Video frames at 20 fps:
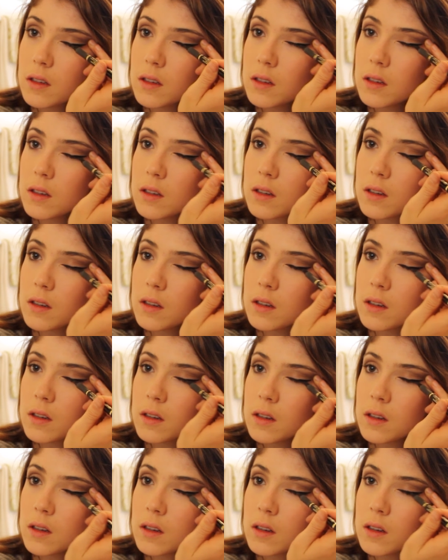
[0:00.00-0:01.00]

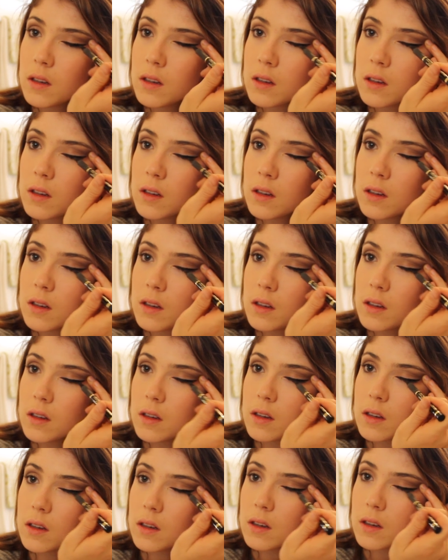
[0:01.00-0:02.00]

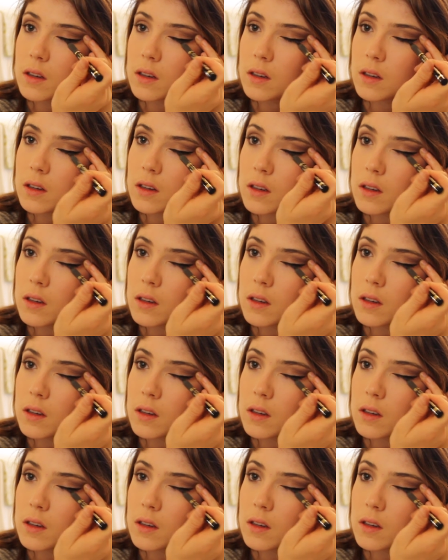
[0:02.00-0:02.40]
[no speech]